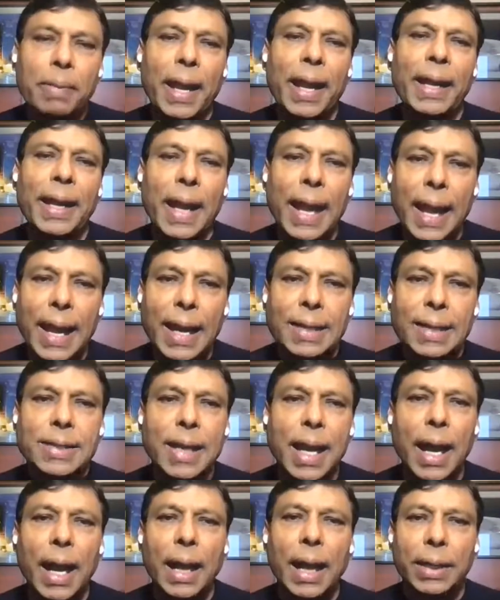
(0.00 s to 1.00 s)
And as
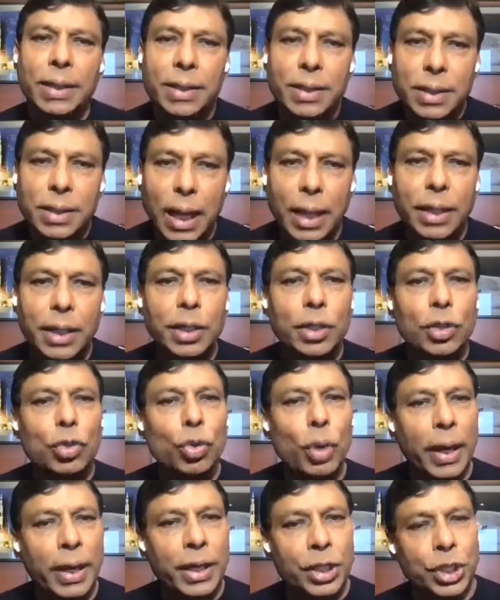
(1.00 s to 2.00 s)
I started
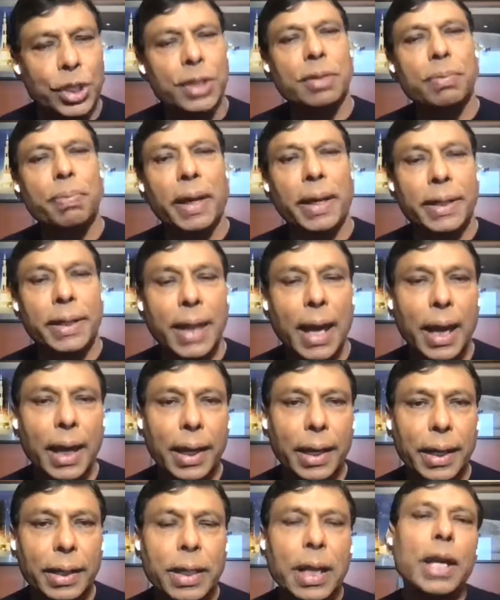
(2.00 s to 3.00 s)
to adjust my
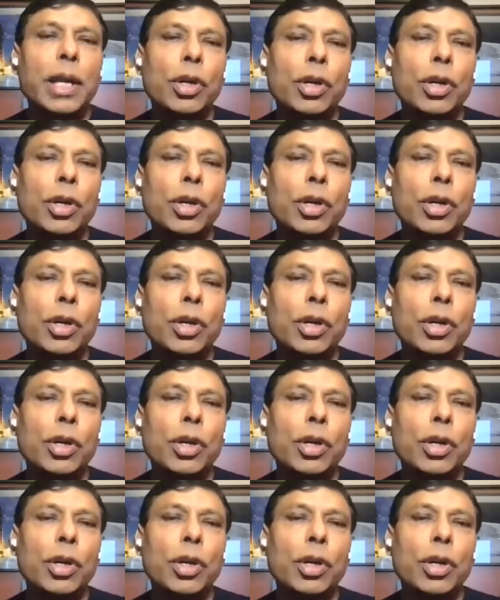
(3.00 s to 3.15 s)
diet,